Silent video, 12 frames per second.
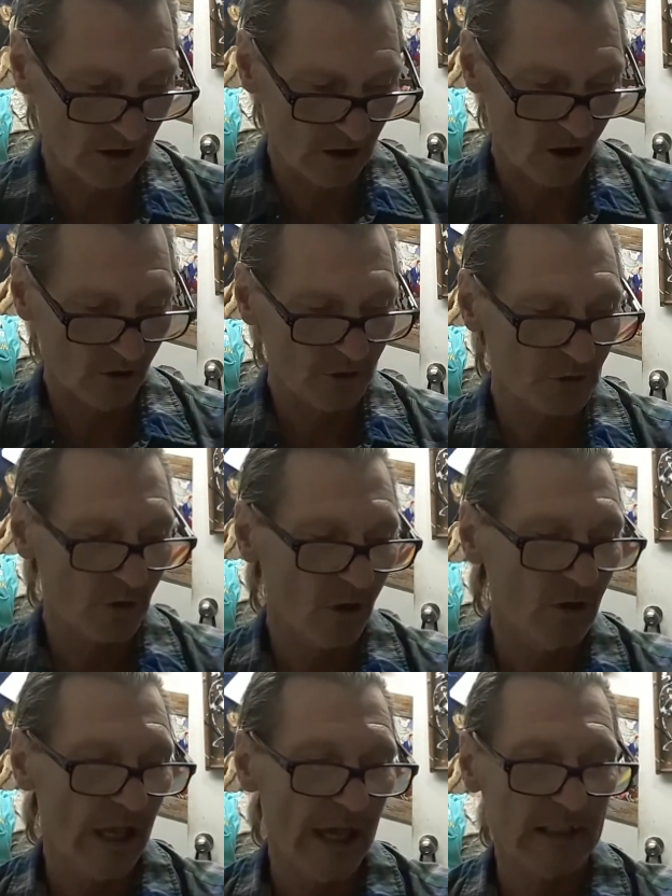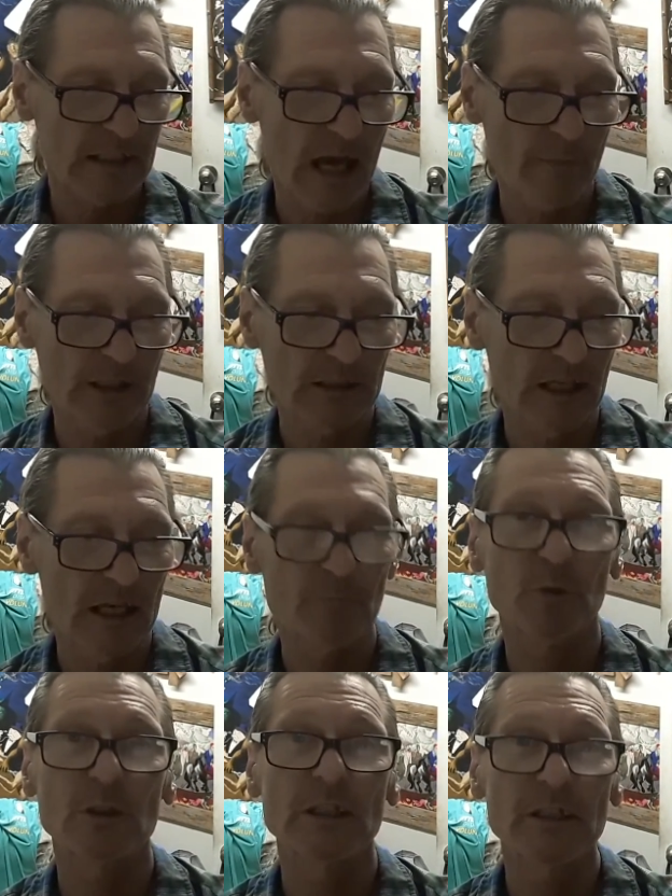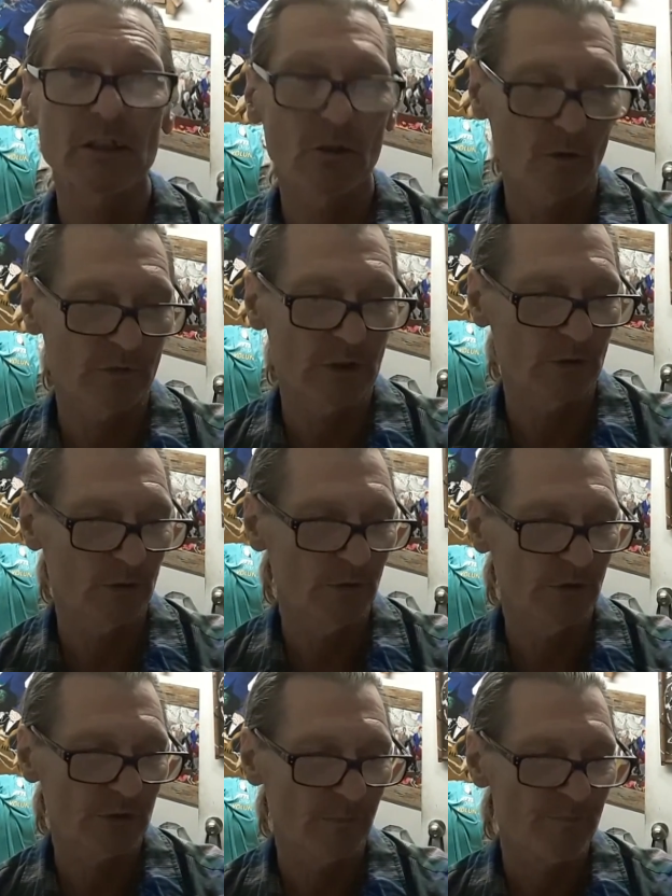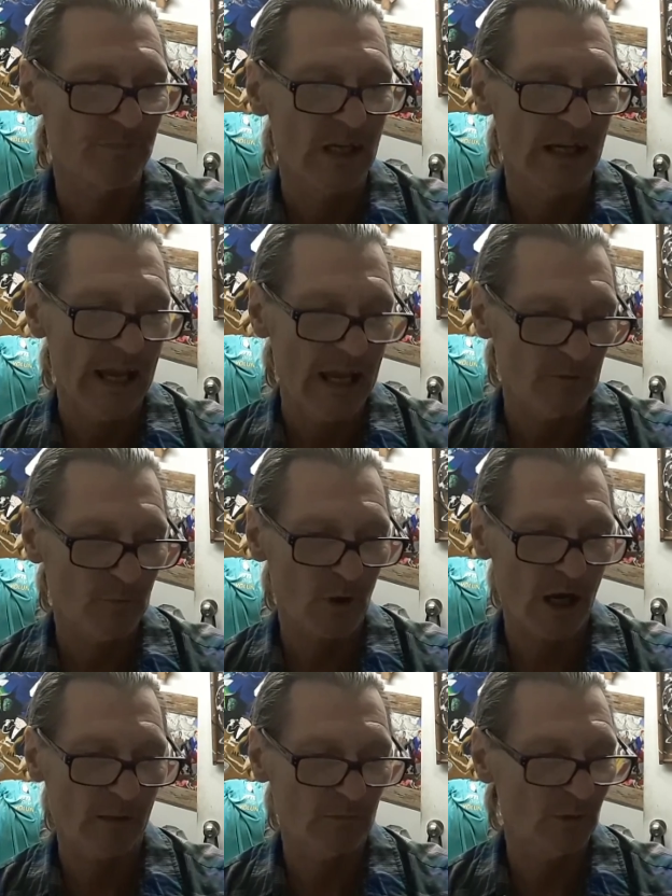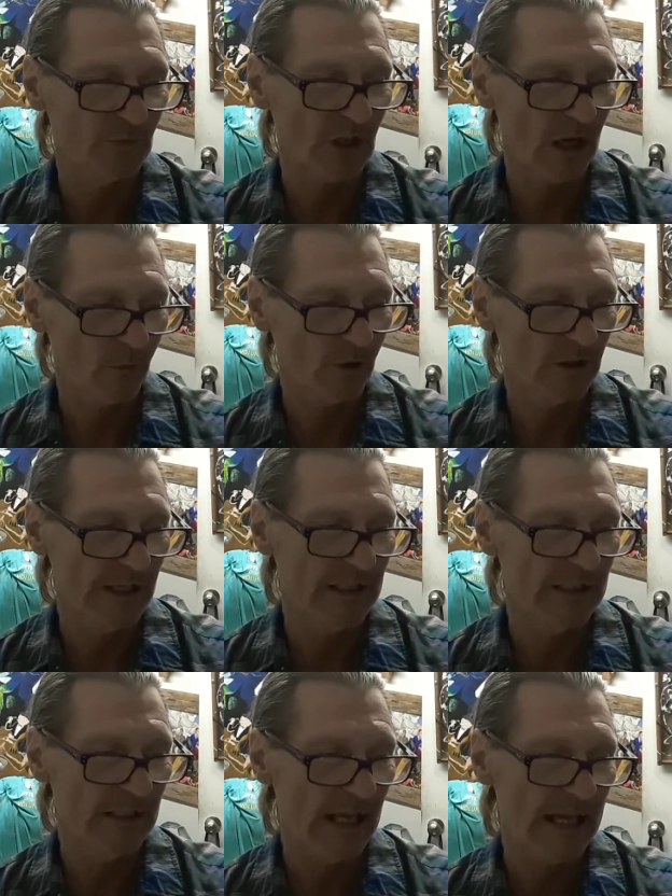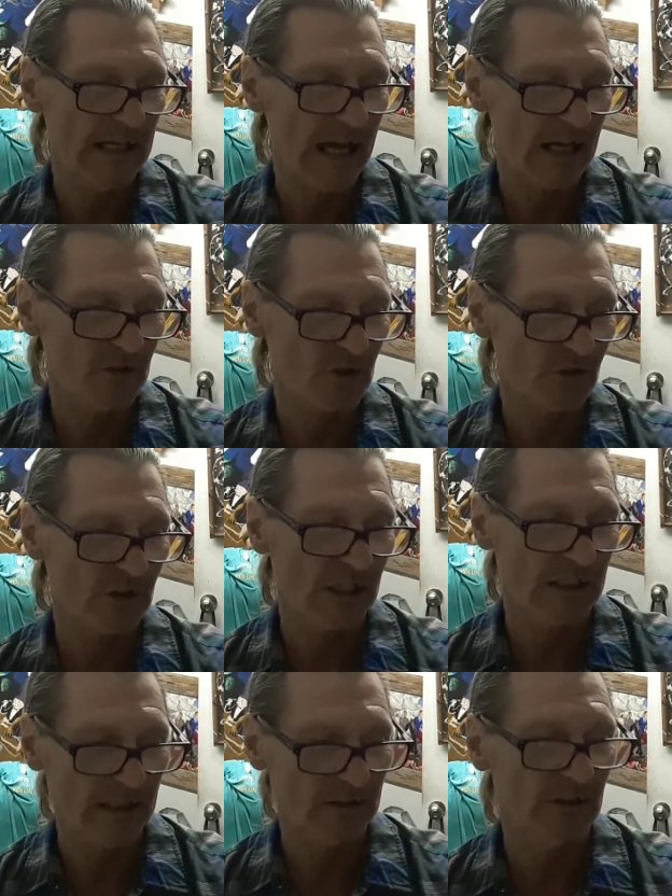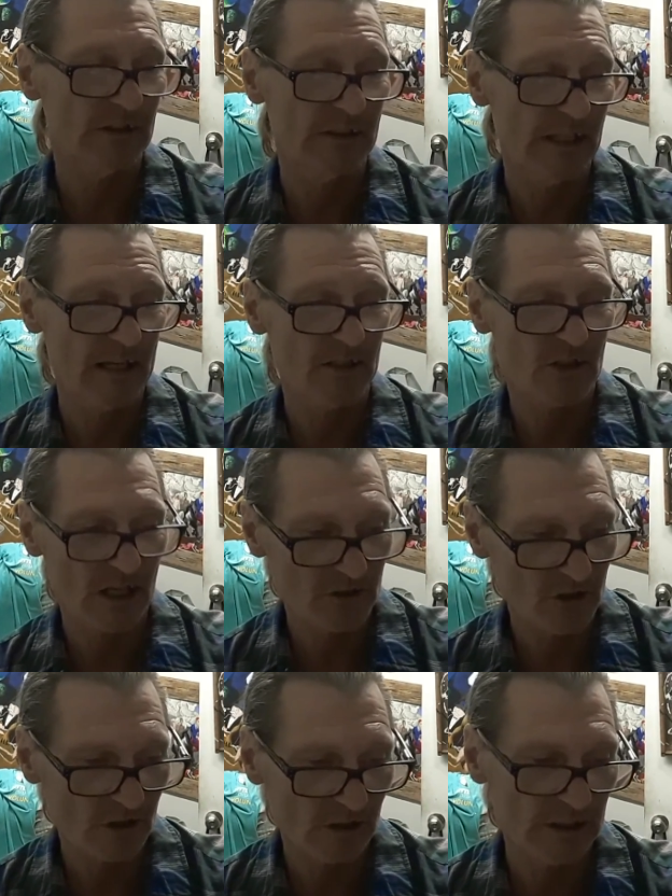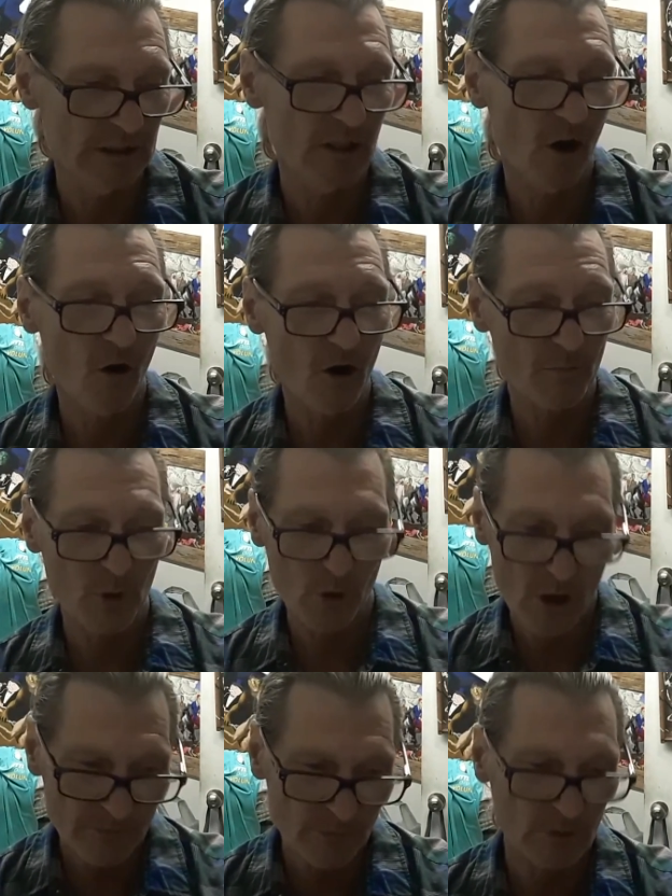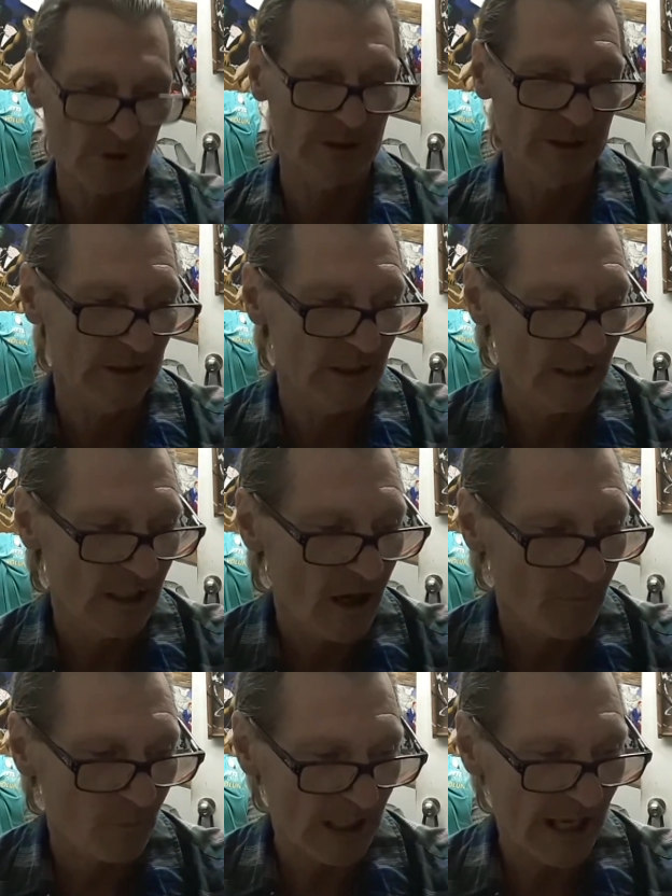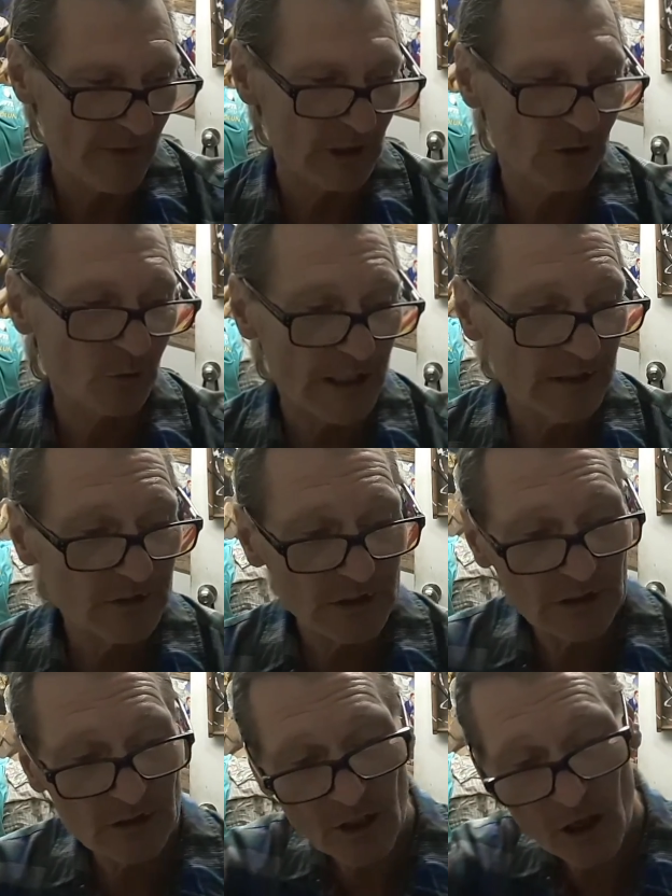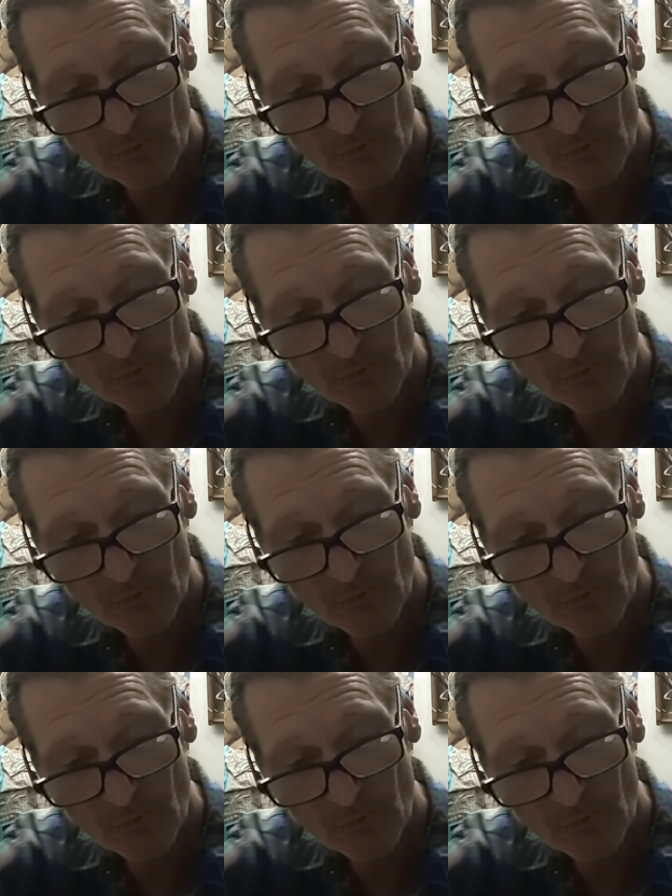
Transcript: cultural, economic, and political views and problems are related and not just connected tangentially or peripherally, but have a great deal of